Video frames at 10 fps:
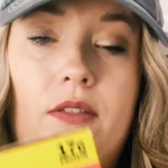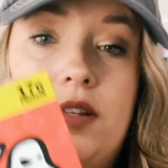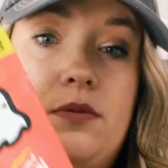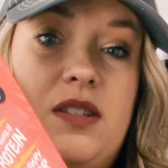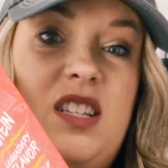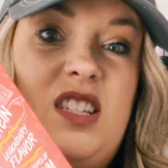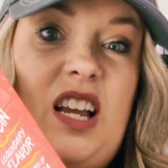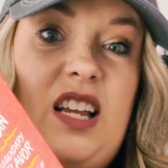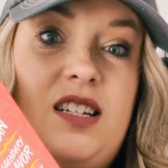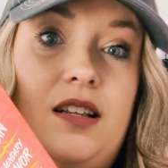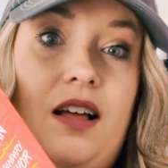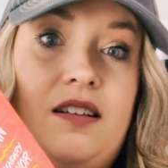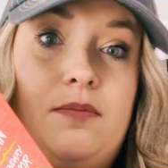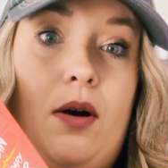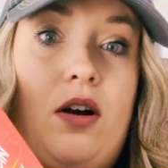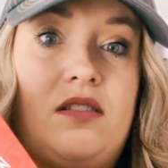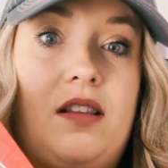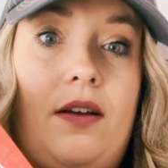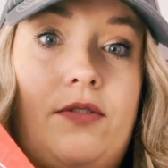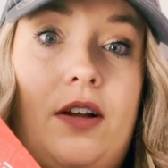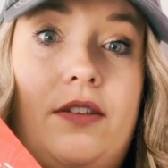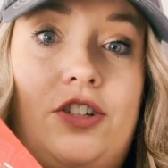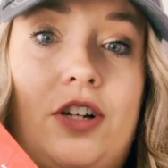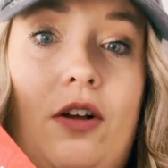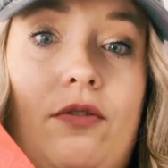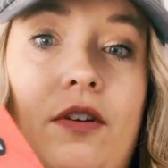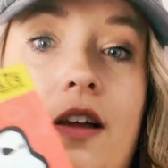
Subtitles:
This was the second to last box left on the shelf.